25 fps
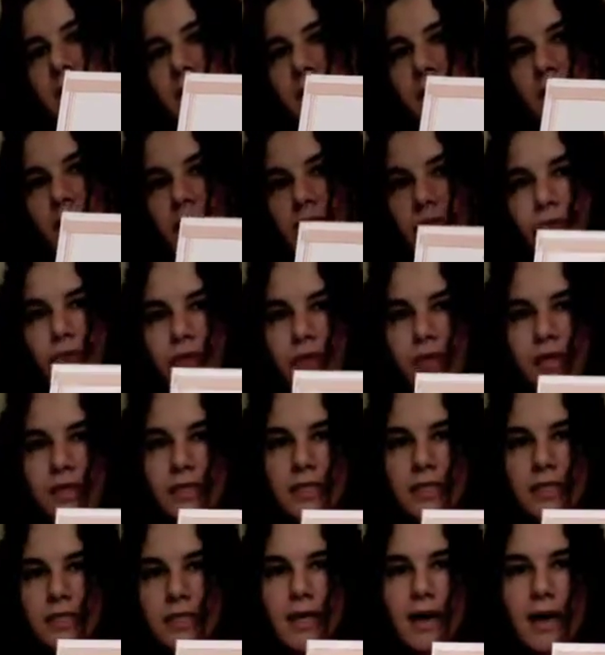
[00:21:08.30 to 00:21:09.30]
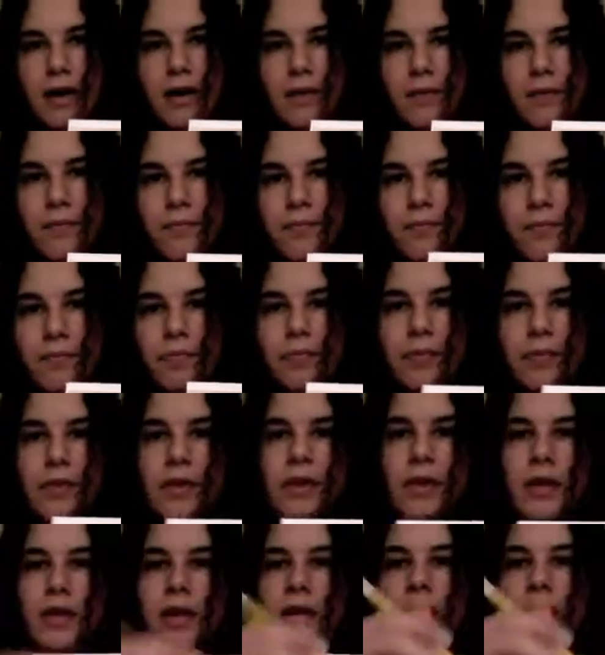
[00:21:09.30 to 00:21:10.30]
starts with a sa.
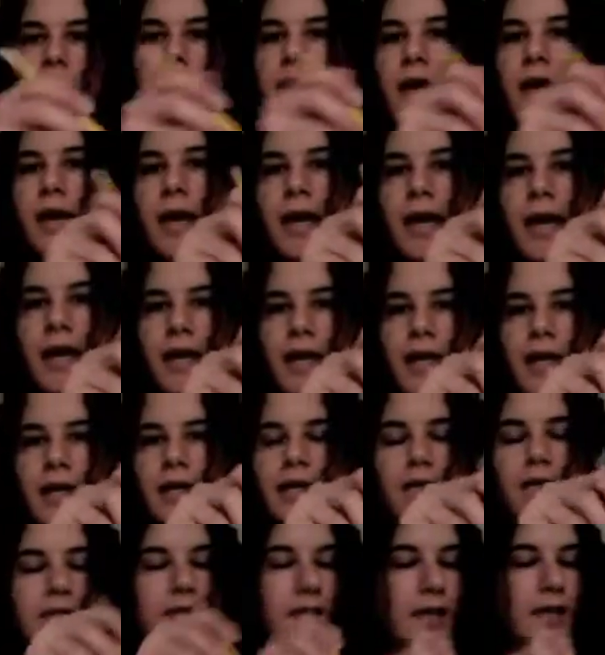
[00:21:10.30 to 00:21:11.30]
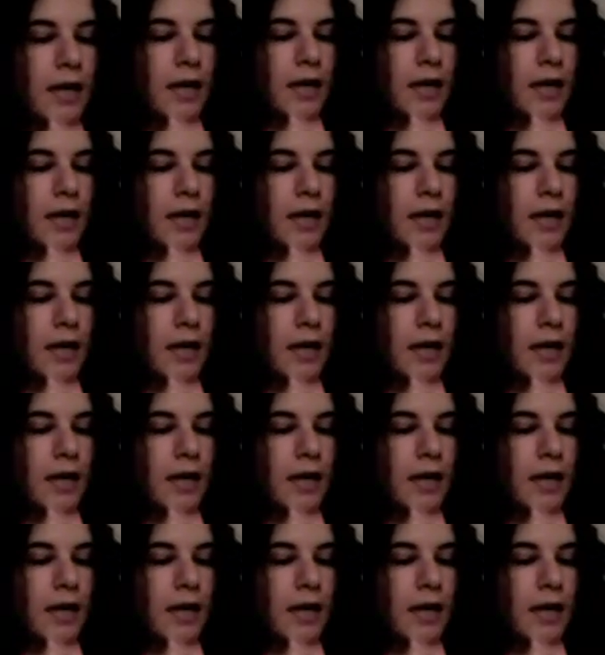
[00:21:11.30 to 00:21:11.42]
And